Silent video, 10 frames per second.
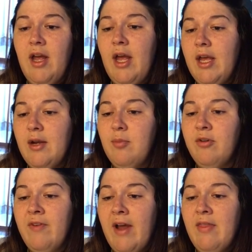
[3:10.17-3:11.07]
and
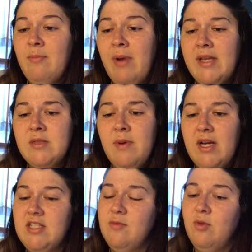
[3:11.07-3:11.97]
provide the best
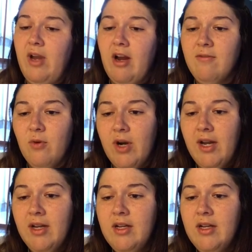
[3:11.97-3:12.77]
possible care for it.